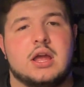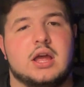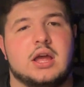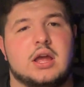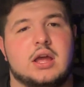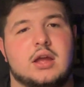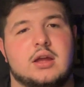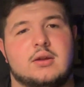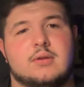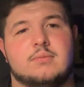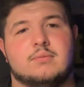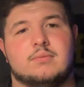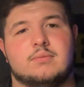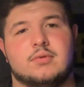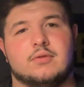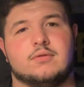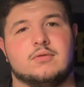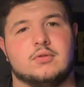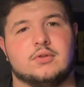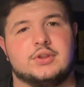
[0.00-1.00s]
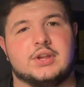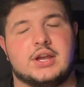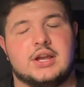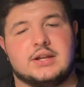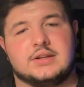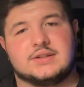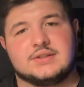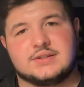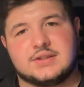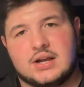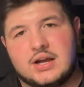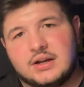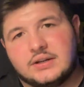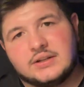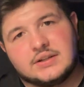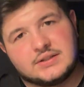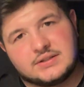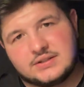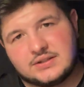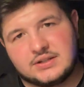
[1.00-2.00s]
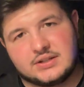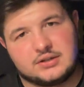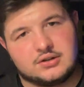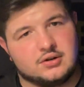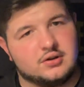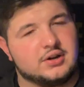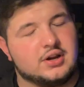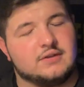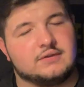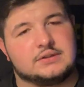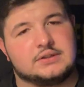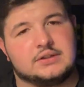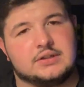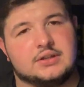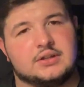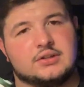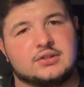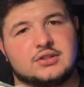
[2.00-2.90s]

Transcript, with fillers: and before they designed his sneaker and everything.